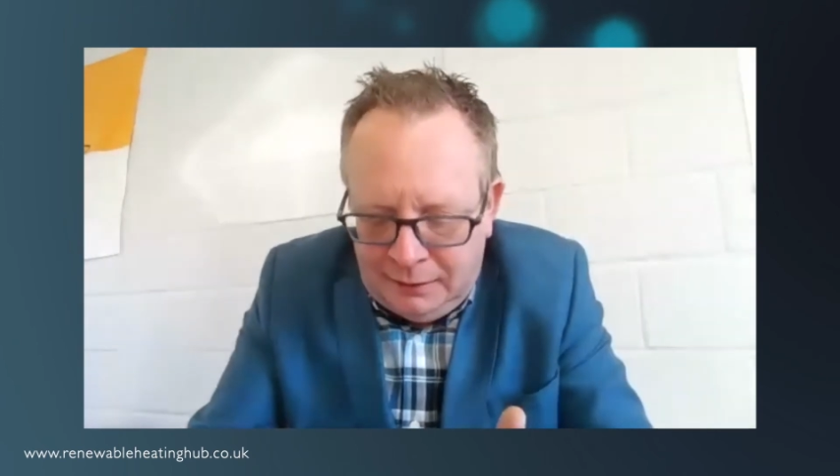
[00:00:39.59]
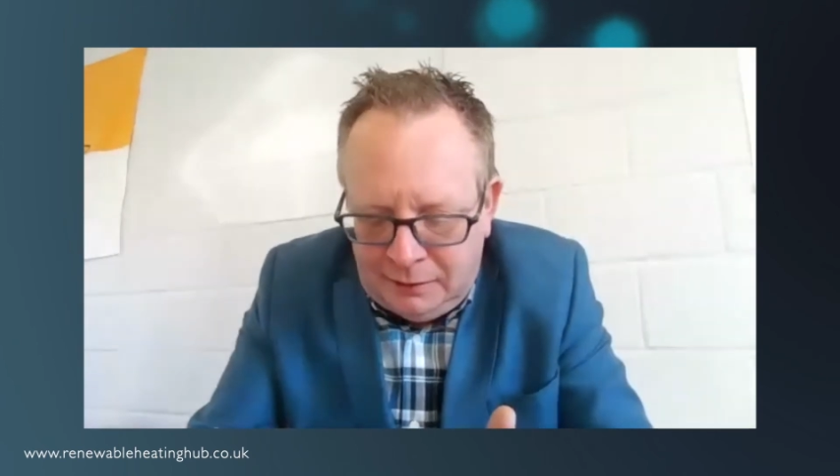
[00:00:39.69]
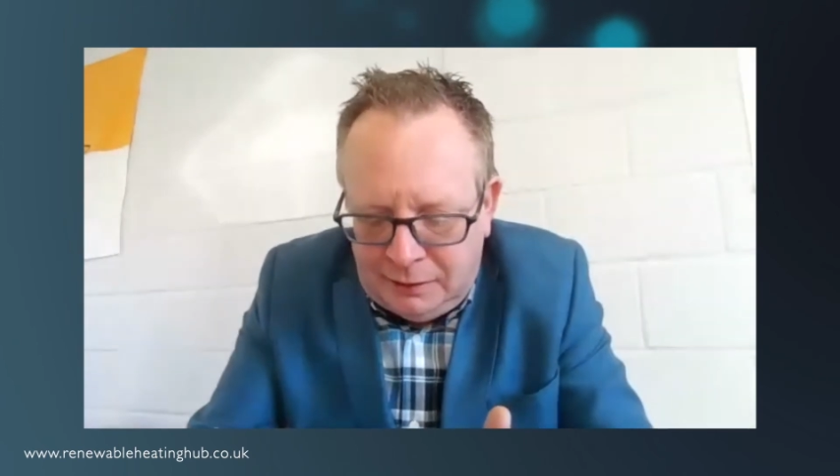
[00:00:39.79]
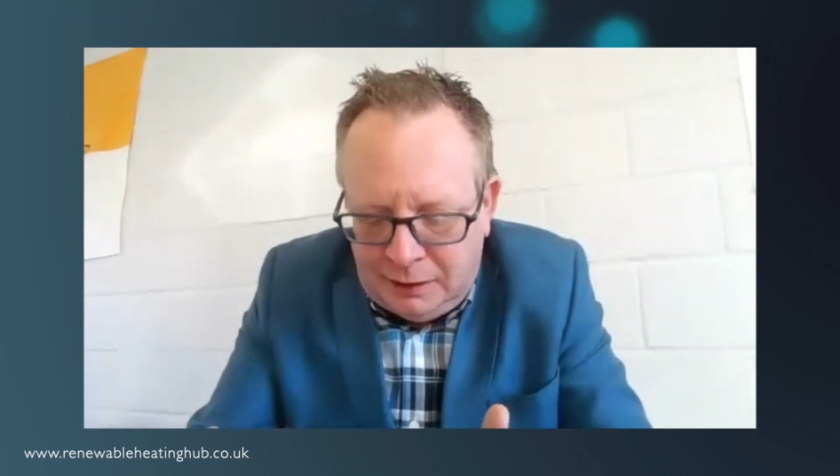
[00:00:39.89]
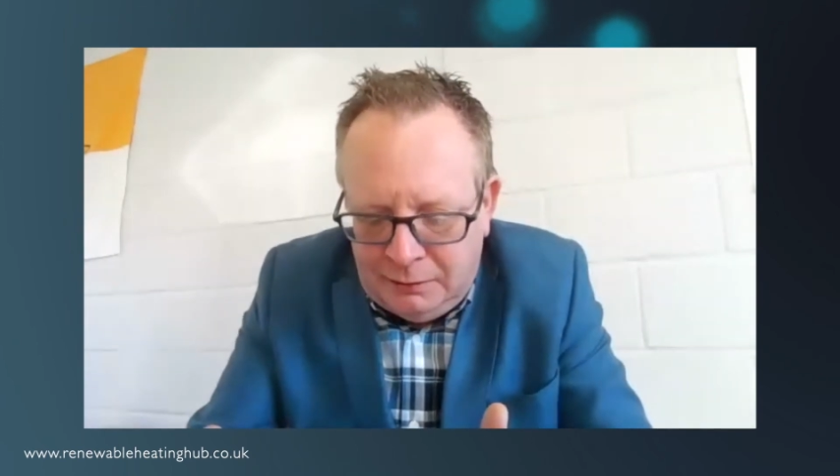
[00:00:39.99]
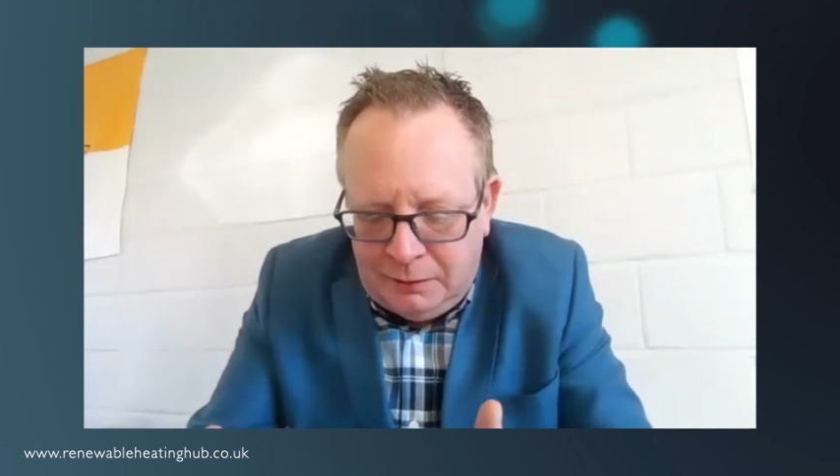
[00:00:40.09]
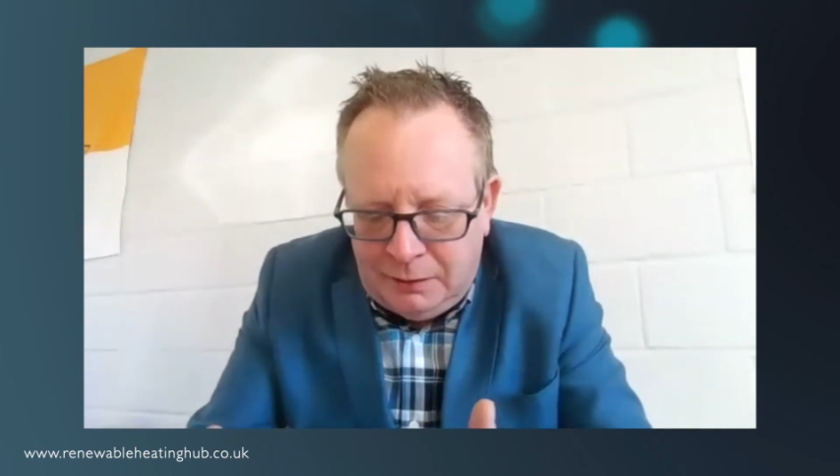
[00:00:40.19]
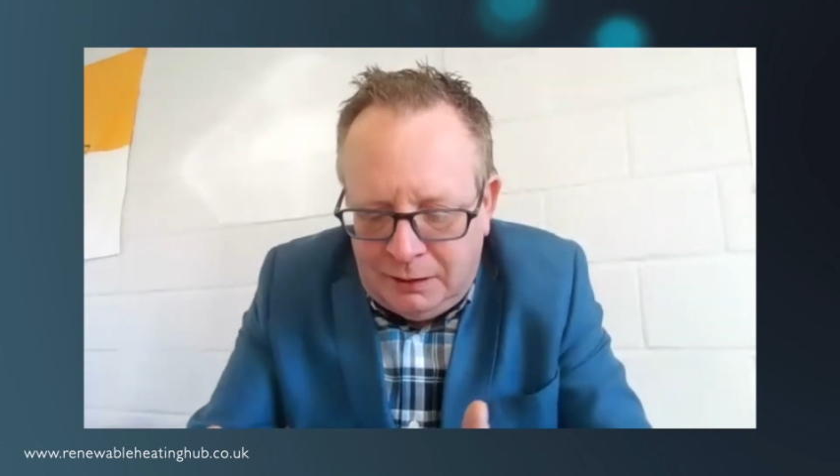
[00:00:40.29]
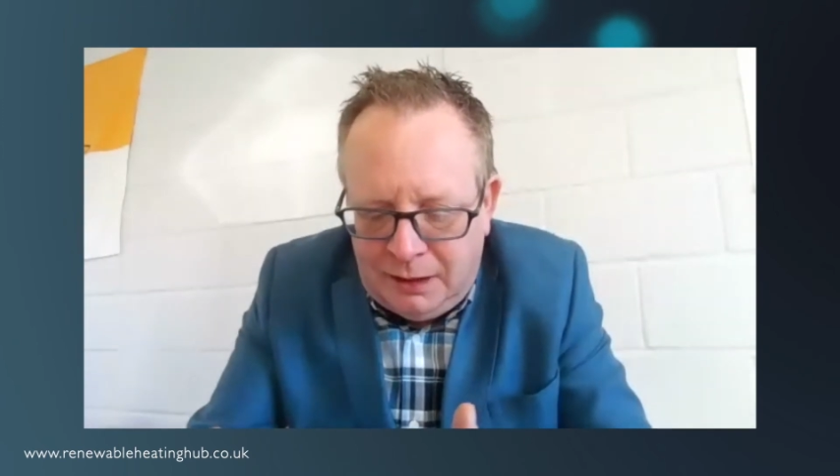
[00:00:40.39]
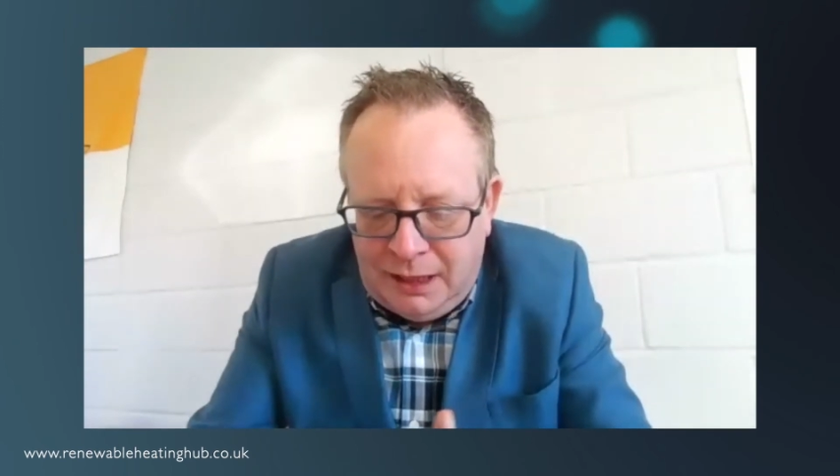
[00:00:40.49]

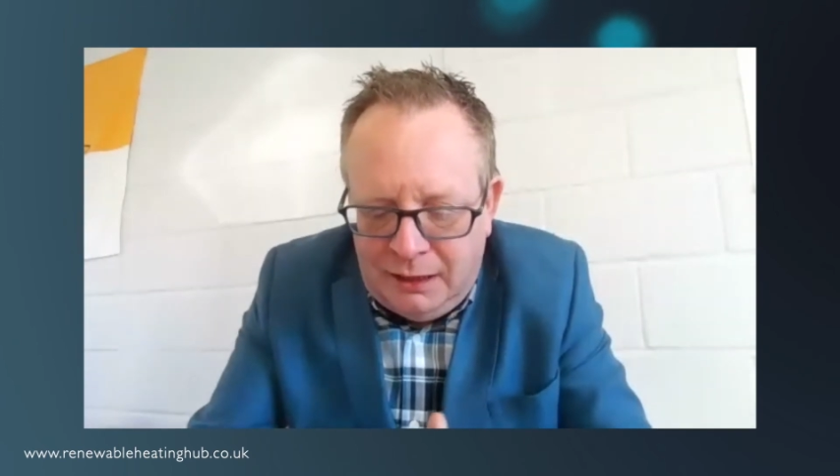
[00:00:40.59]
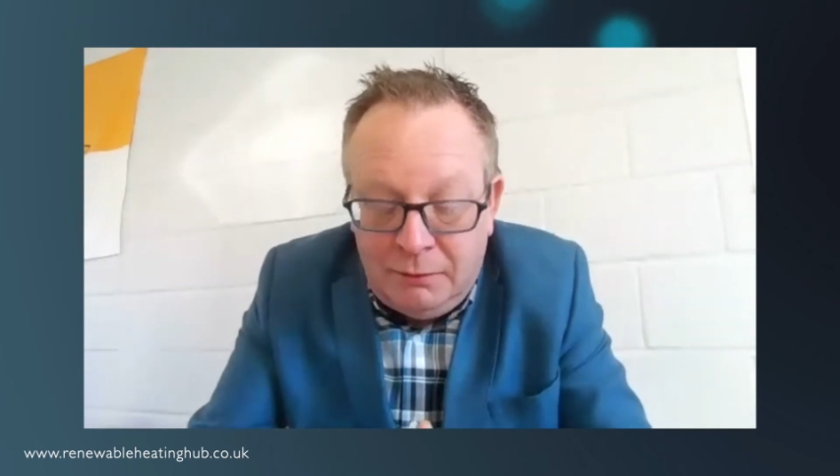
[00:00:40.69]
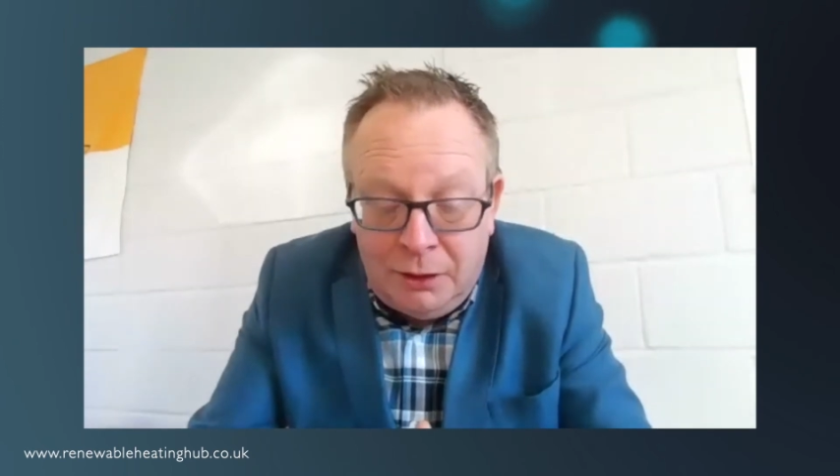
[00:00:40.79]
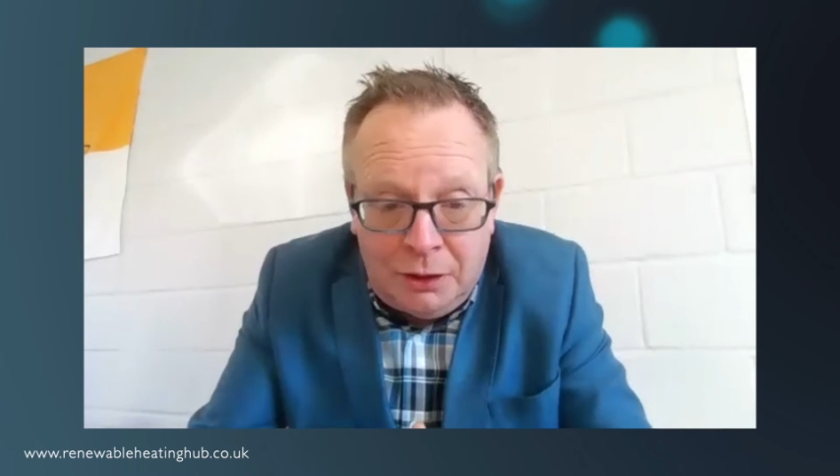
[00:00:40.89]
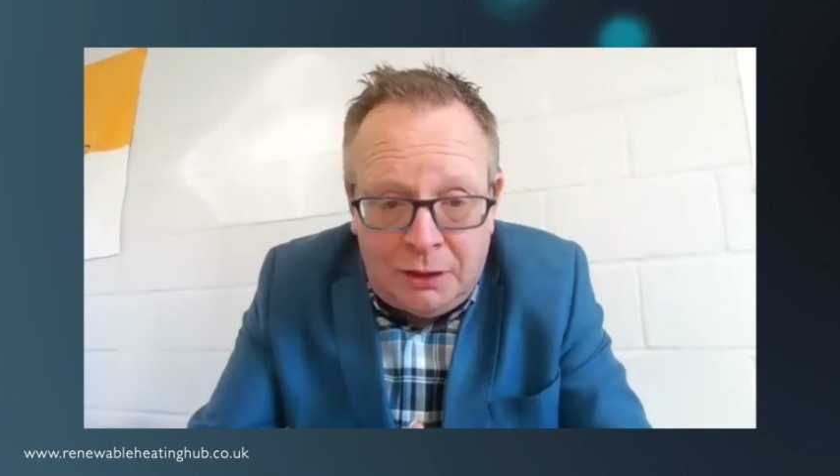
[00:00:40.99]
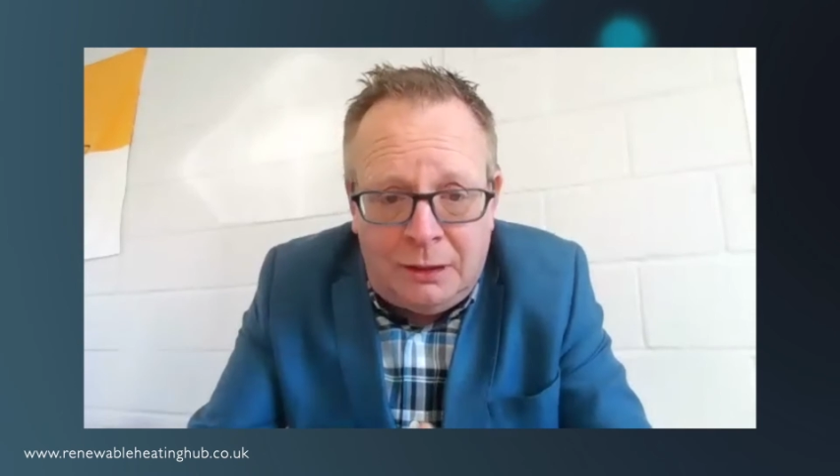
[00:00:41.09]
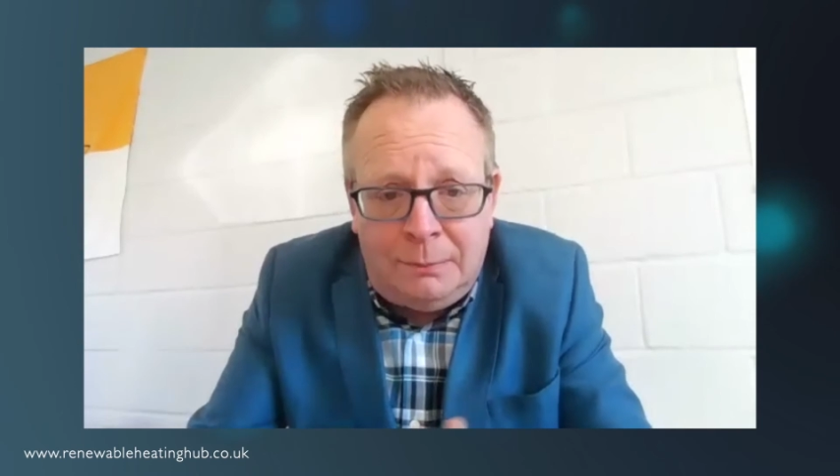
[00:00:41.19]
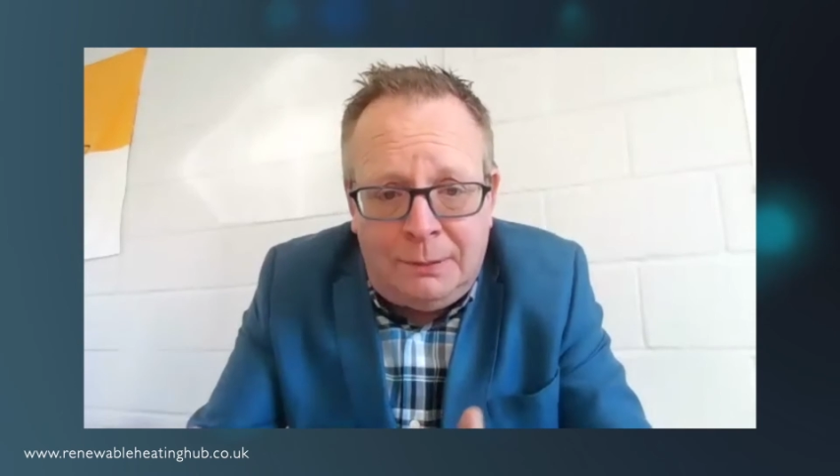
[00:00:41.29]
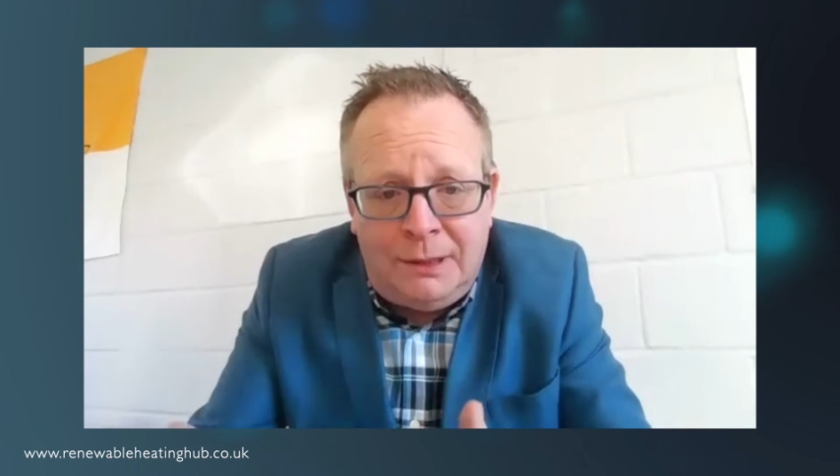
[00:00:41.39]
So in Europe,